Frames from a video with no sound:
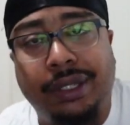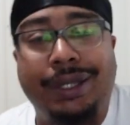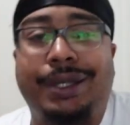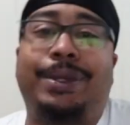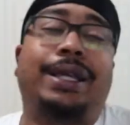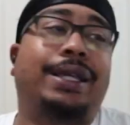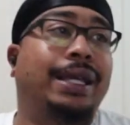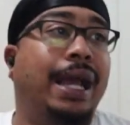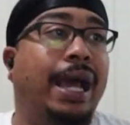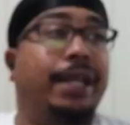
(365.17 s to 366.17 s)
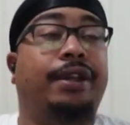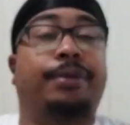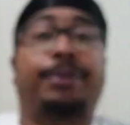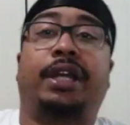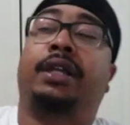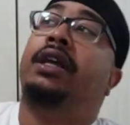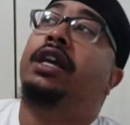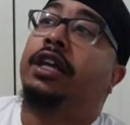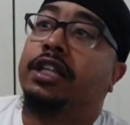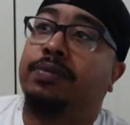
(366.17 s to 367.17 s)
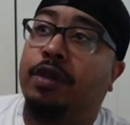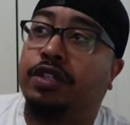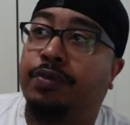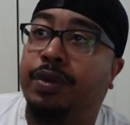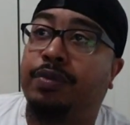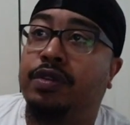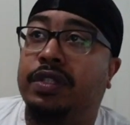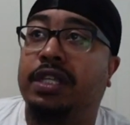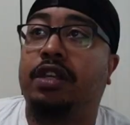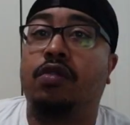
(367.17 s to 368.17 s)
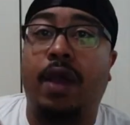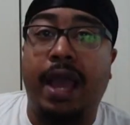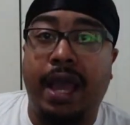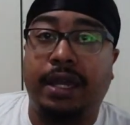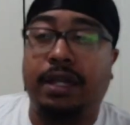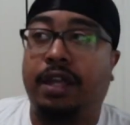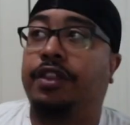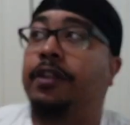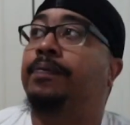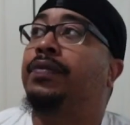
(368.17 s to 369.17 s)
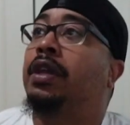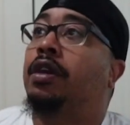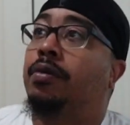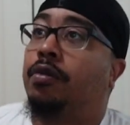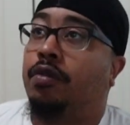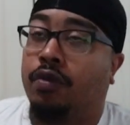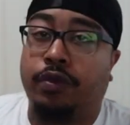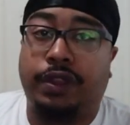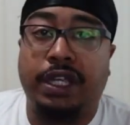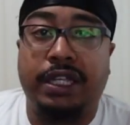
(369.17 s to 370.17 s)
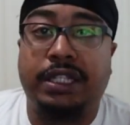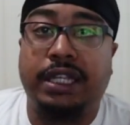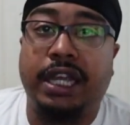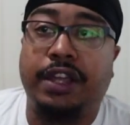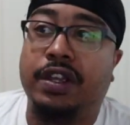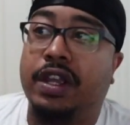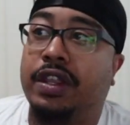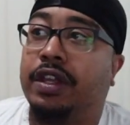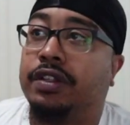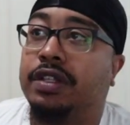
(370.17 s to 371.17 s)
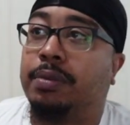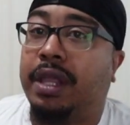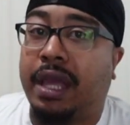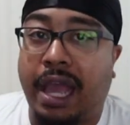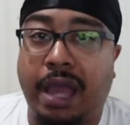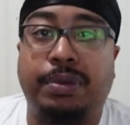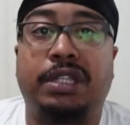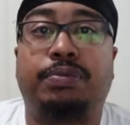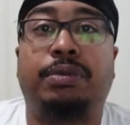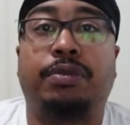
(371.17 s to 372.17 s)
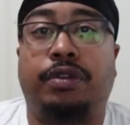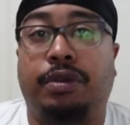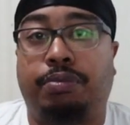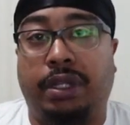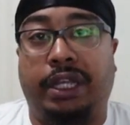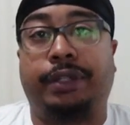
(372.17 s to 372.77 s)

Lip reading: Man, get out of here, man. Because most of the people you see who had nothing grew things together, and they're some of the happiest people on the planet.